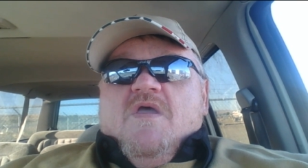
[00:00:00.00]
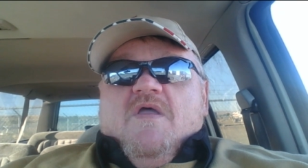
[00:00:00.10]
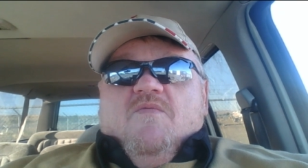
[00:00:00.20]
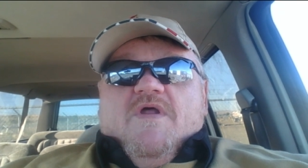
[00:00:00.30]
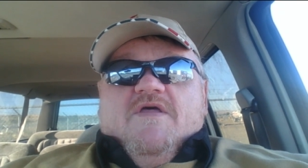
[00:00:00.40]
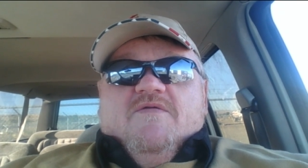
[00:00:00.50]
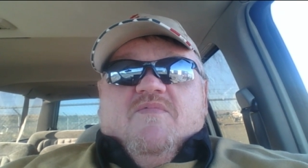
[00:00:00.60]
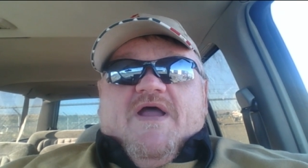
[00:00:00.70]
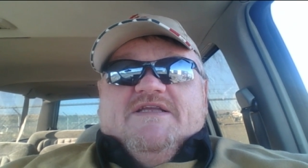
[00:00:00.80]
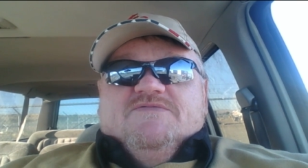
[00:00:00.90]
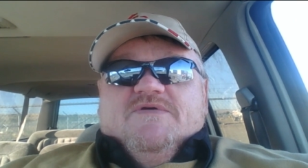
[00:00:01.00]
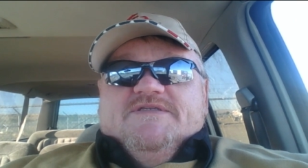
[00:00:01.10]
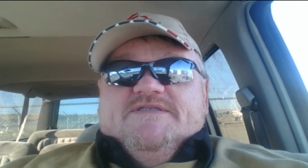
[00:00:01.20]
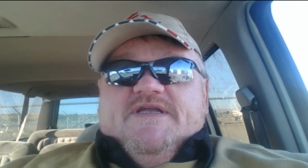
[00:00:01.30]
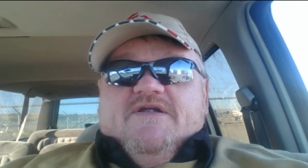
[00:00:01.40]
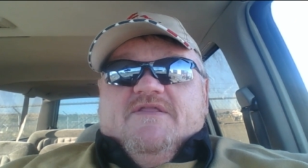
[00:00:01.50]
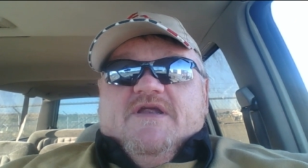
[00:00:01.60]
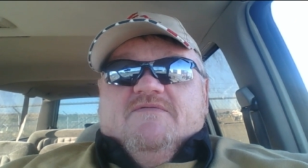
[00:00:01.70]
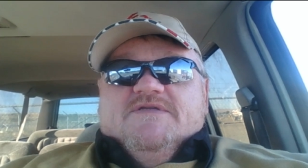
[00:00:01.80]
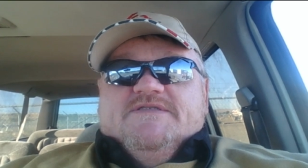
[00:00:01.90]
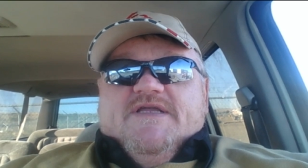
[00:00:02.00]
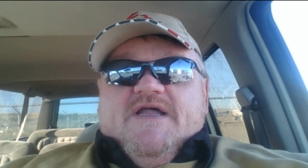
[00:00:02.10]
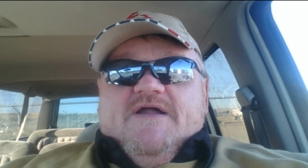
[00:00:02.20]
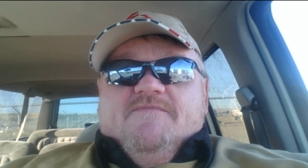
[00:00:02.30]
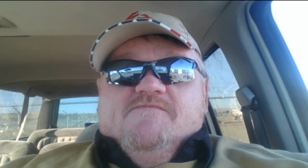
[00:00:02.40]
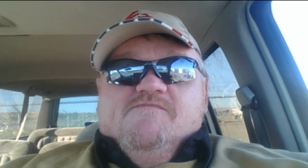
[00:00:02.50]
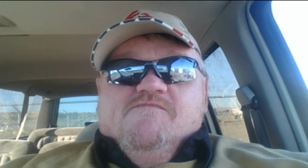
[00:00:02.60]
what other brass was there? There was some